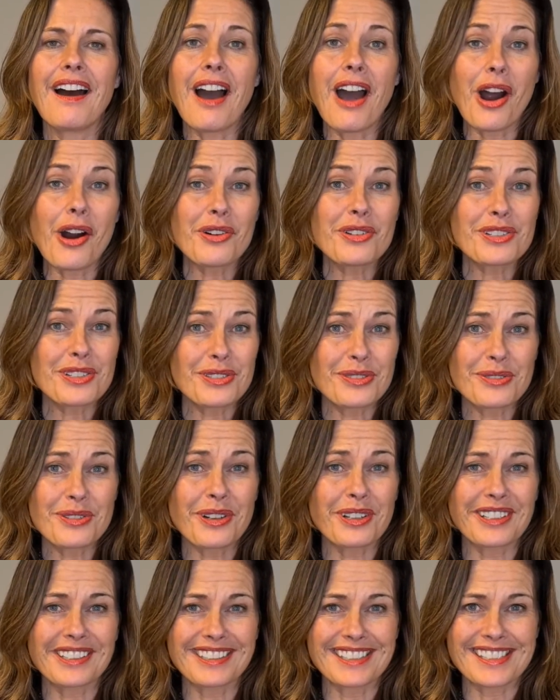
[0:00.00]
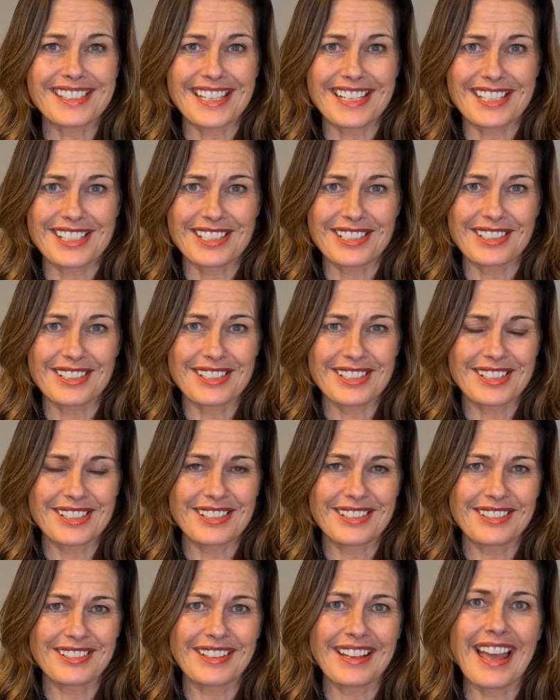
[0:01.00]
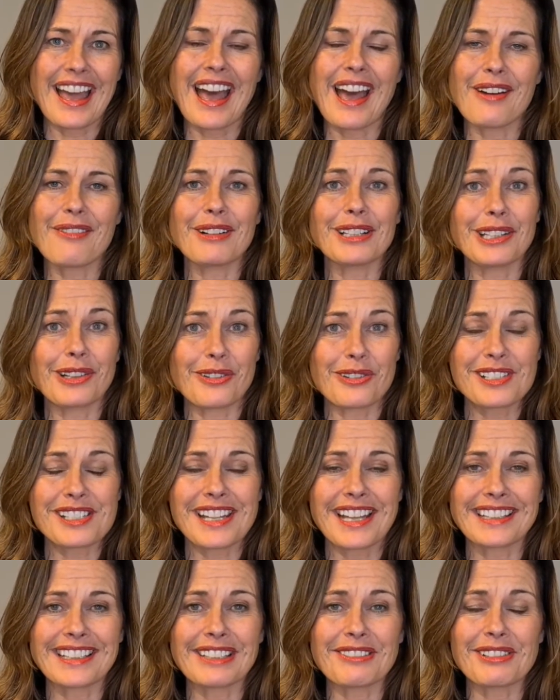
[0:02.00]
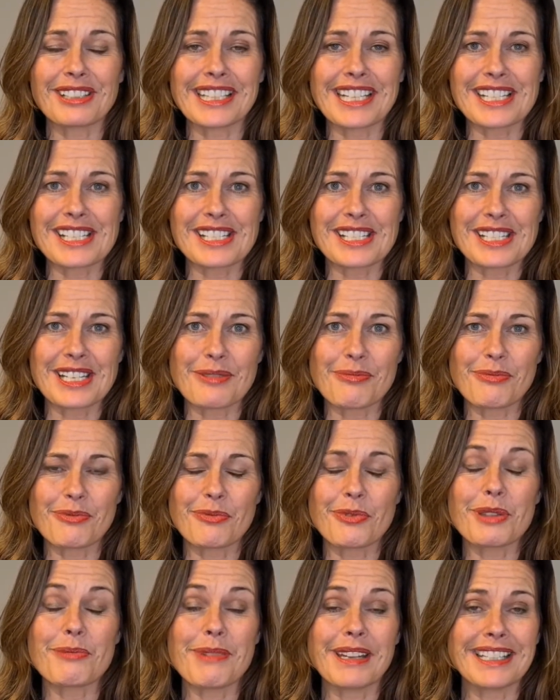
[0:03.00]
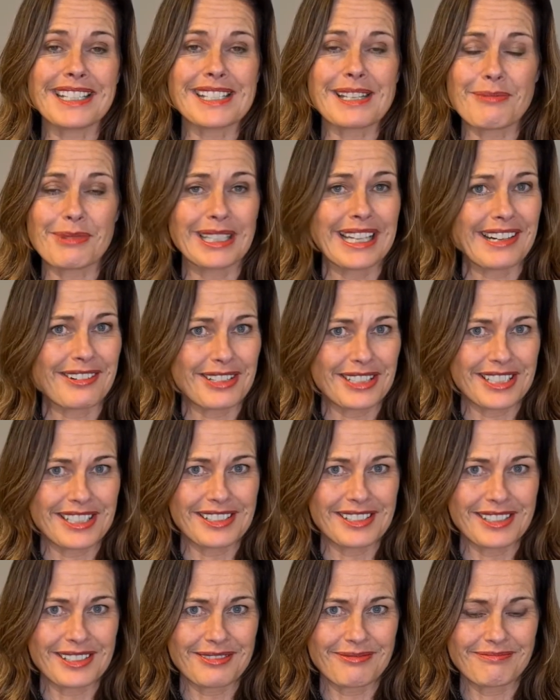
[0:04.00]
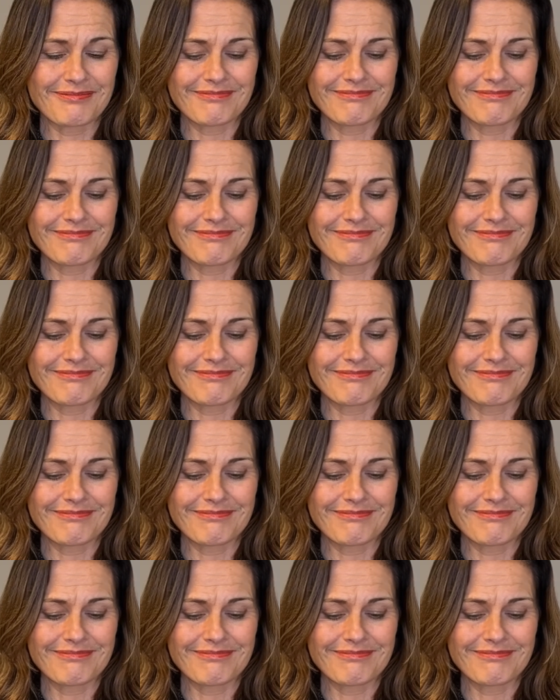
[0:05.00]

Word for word: Our two organizations have a long standing relationship with many similarities.